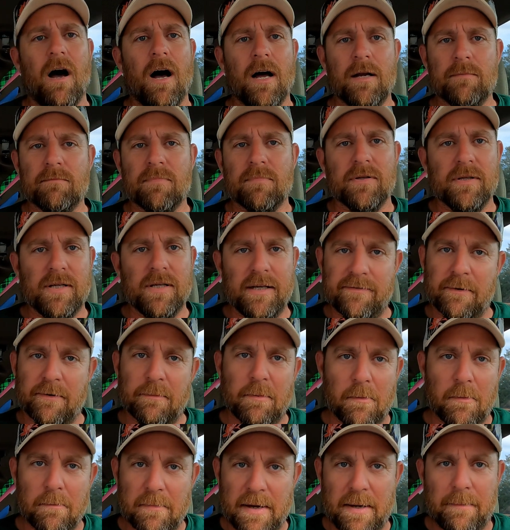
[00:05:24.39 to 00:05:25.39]

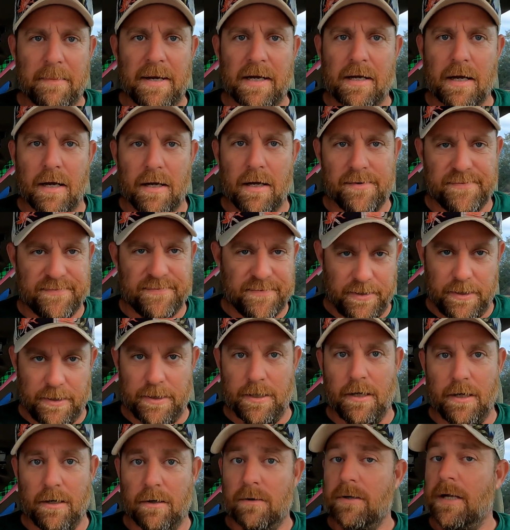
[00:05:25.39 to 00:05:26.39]
unbelievable mimic of, you
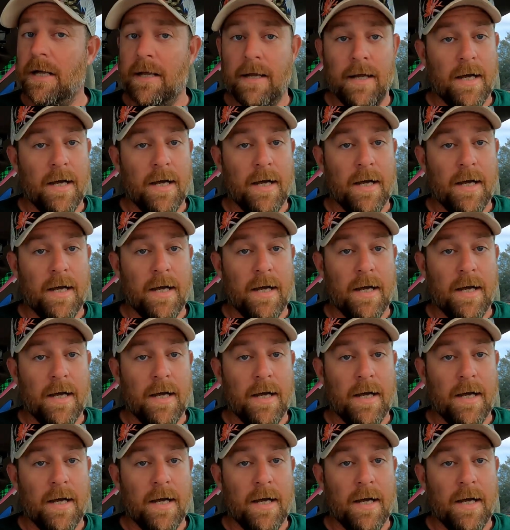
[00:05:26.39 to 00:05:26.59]
know,